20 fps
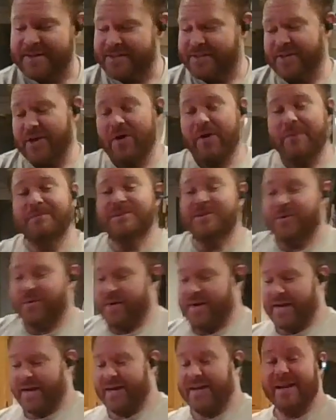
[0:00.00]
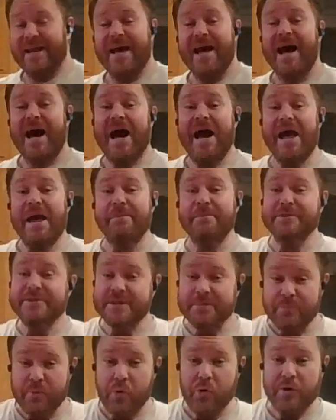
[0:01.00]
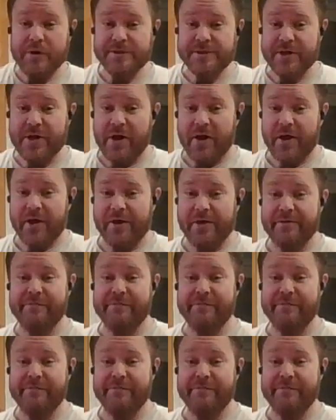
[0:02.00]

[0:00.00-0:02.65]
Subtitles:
so I'm doing it. I am using pork stock